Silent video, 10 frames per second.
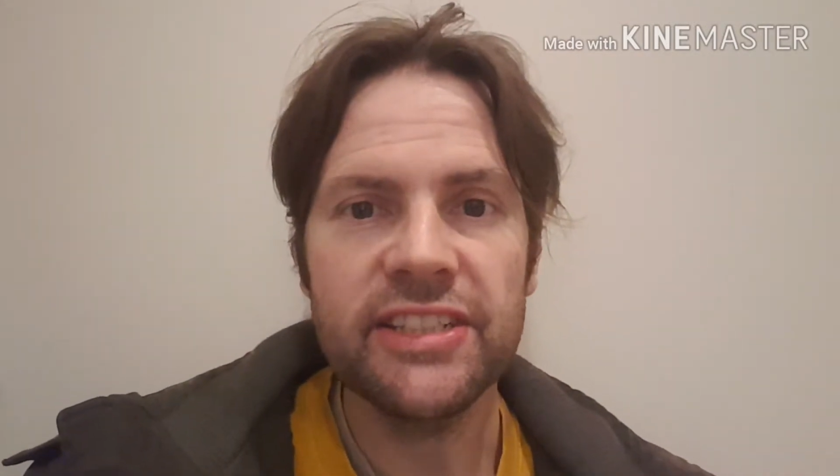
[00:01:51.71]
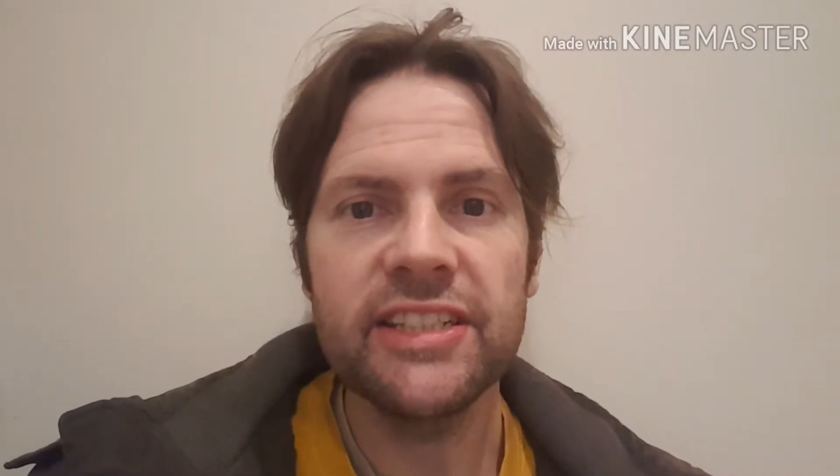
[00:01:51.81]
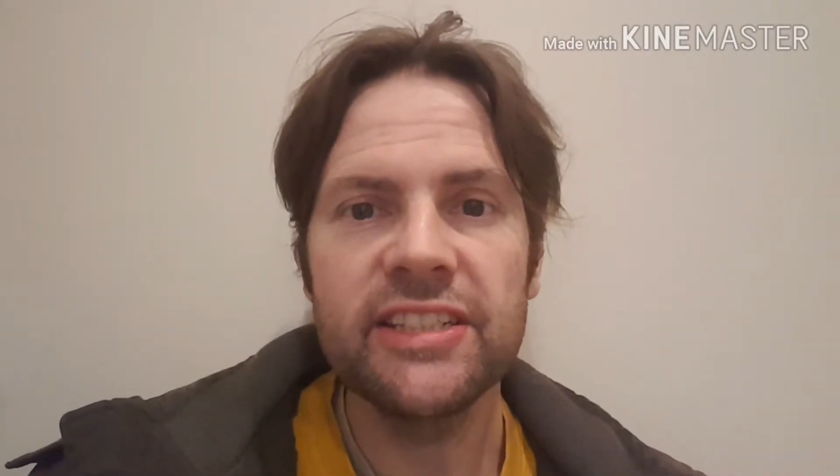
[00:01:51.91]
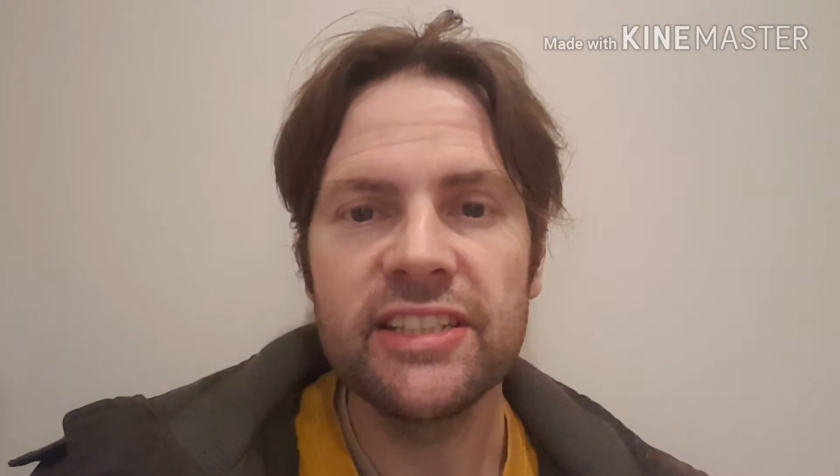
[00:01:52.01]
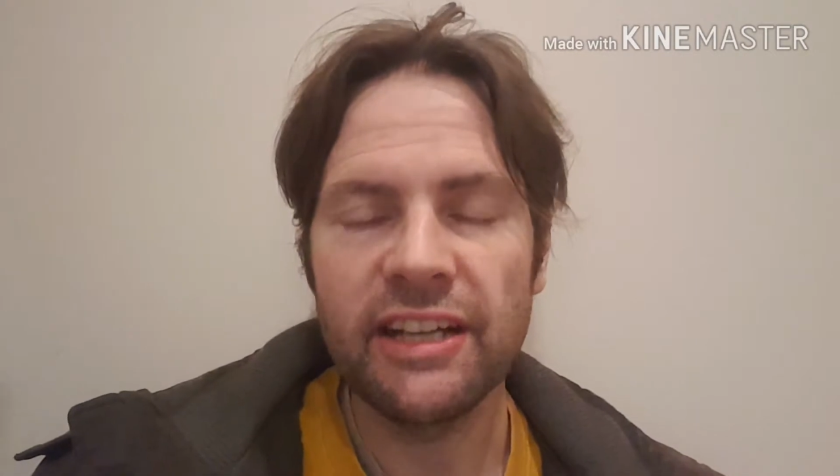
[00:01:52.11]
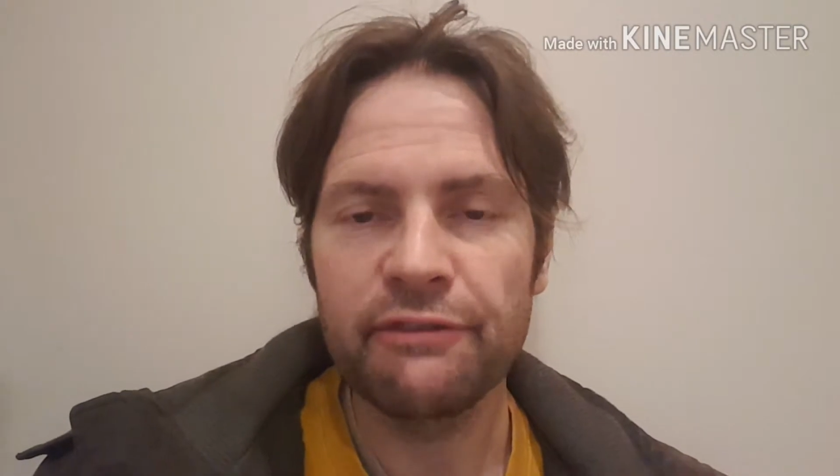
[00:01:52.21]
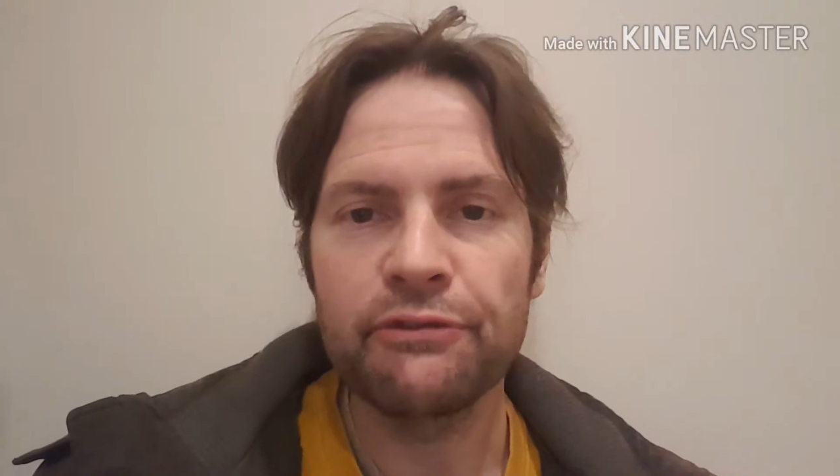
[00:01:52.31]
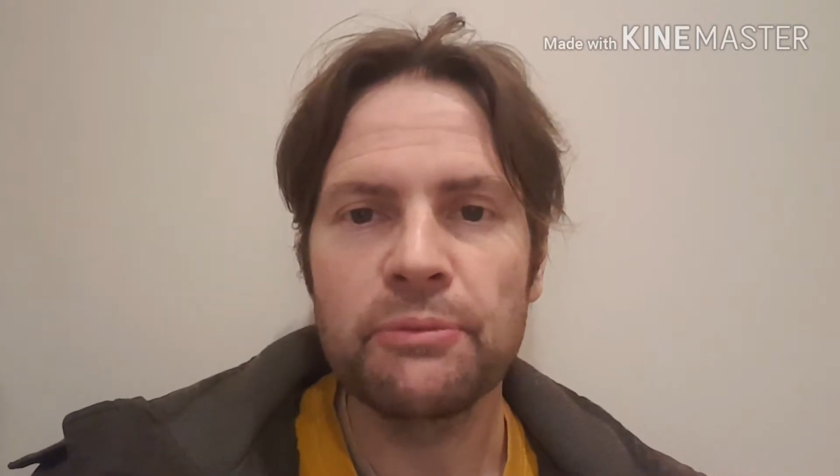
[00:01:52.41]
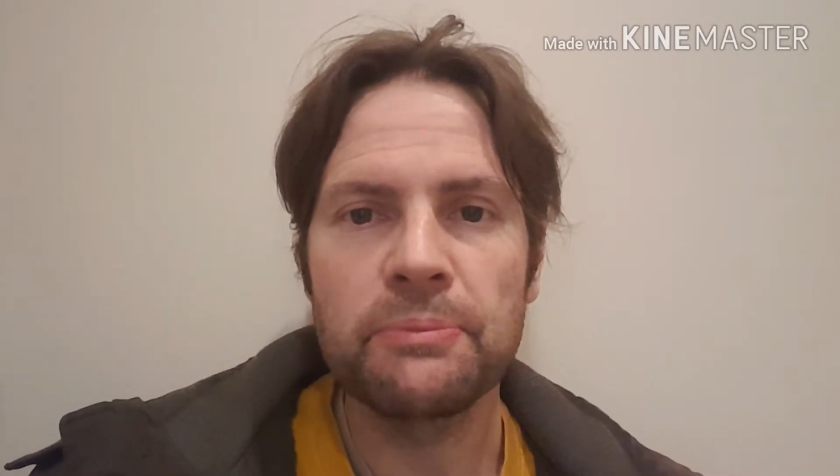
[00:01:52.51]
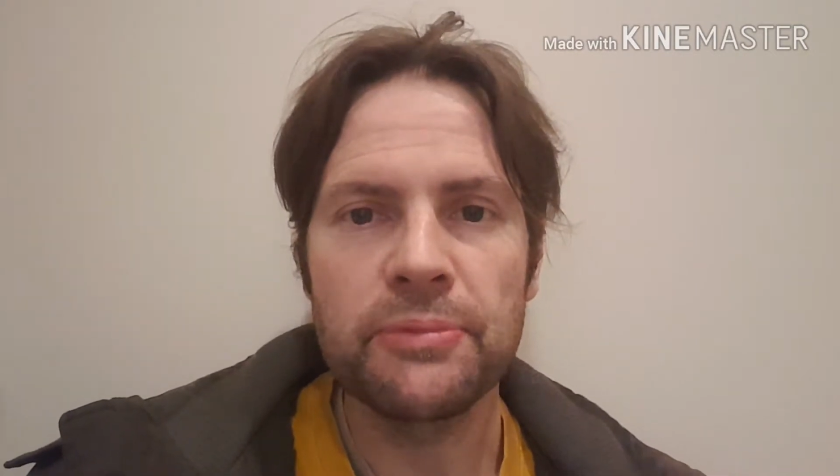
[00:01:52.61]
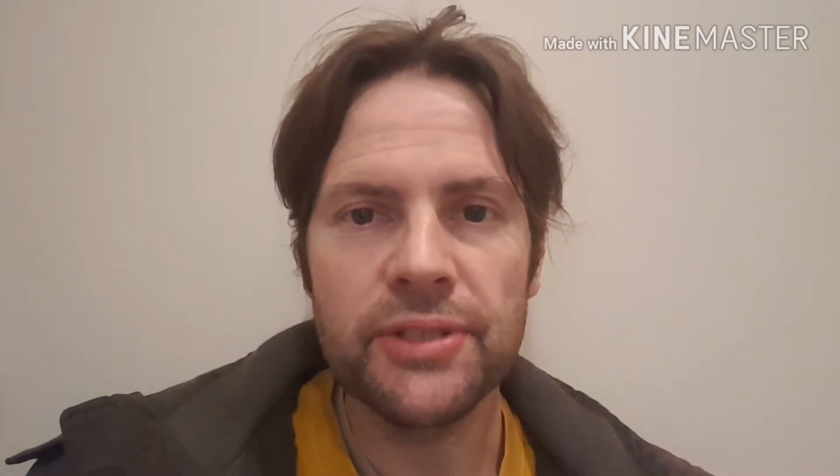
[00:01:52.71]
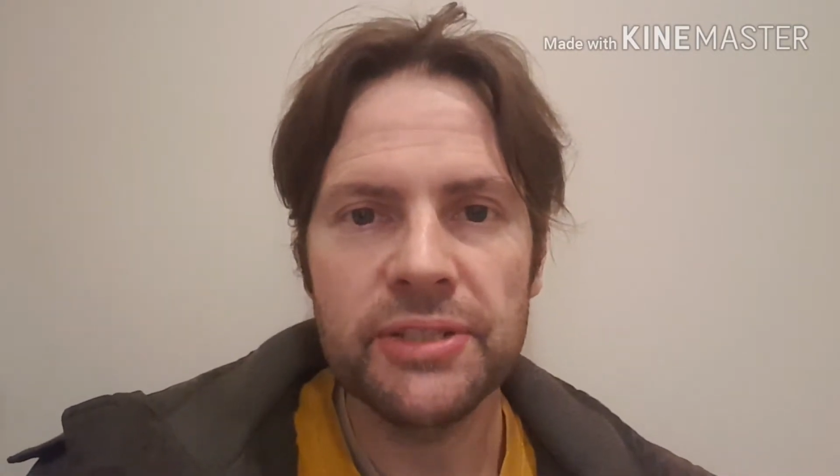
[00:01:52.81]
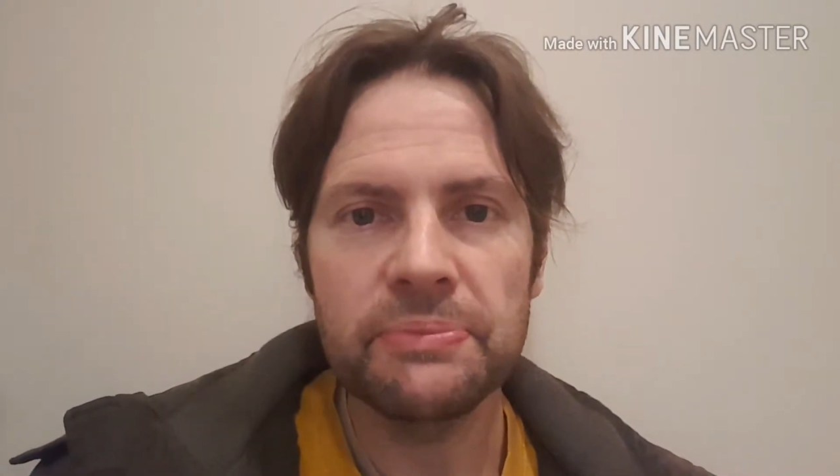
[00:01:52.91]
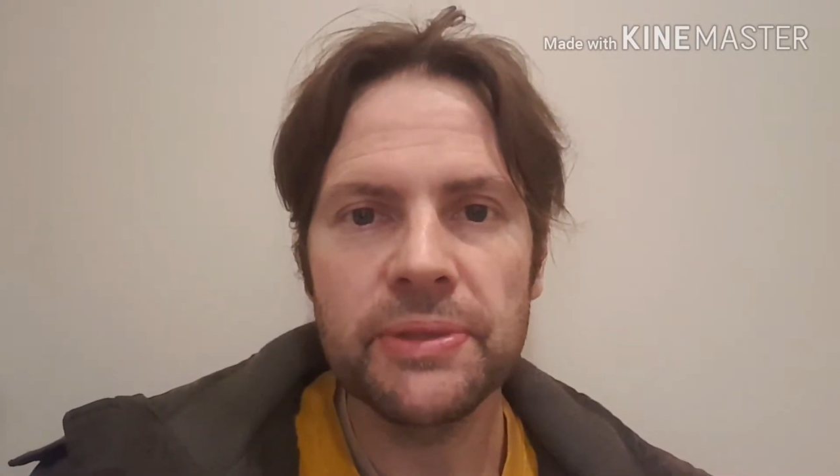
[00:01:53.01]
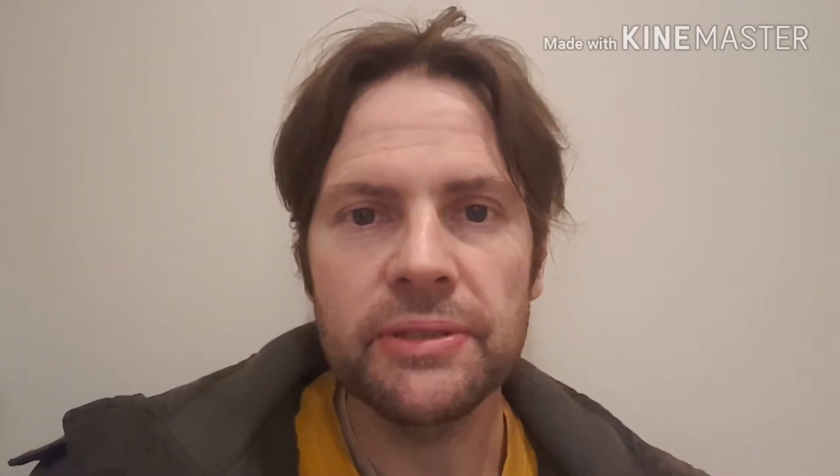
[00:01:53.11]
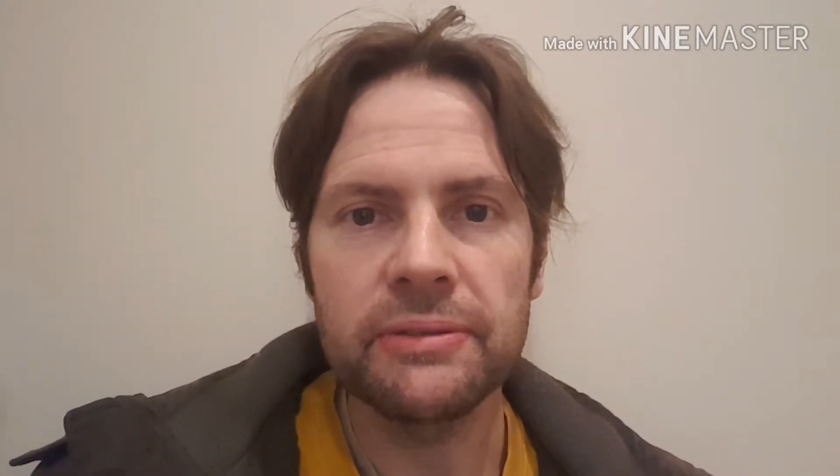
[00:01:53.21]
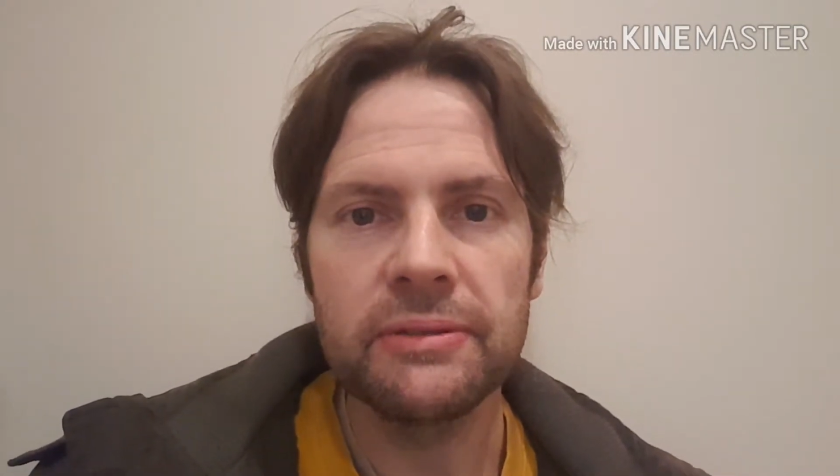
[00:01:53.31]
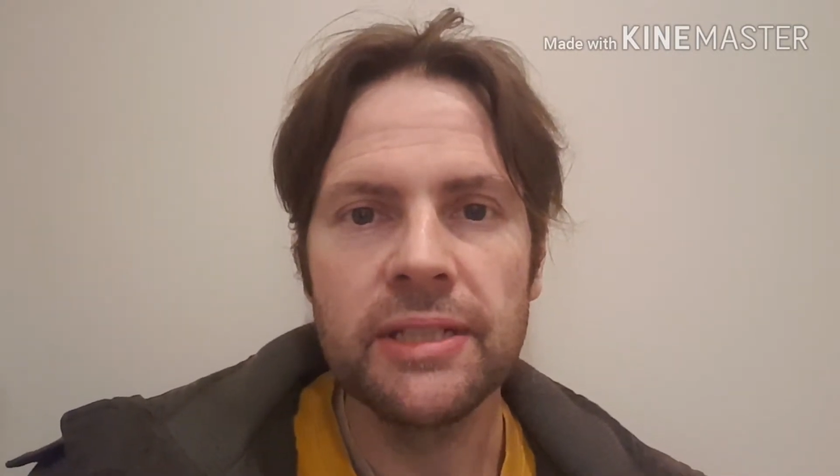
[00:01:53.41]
kids come from Brisbane.